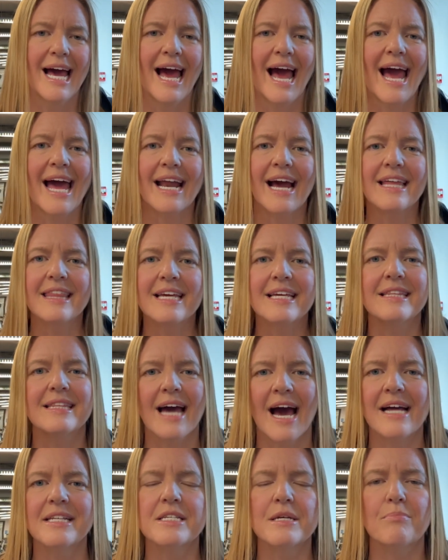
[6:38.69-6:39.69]
And I think
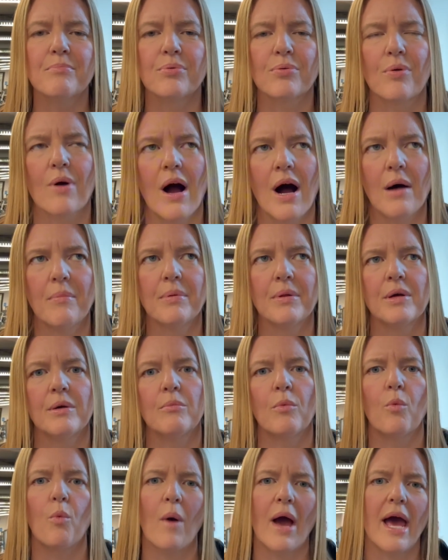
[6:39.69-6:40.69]
that's a
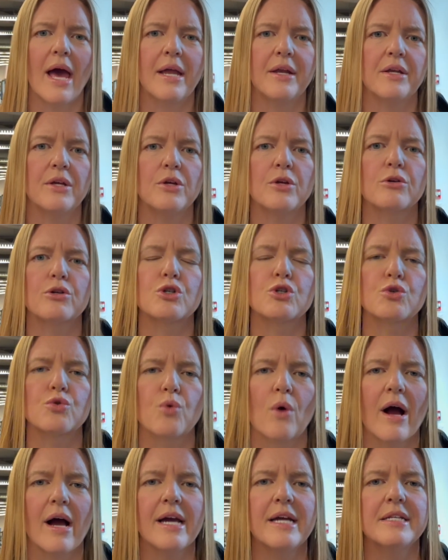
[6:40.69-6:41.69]
problem when you're
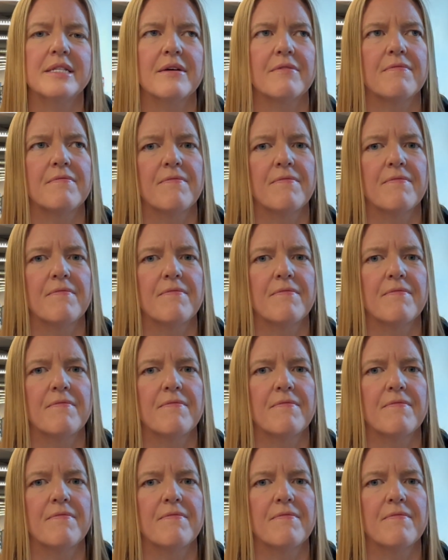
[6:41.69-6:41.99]
trying to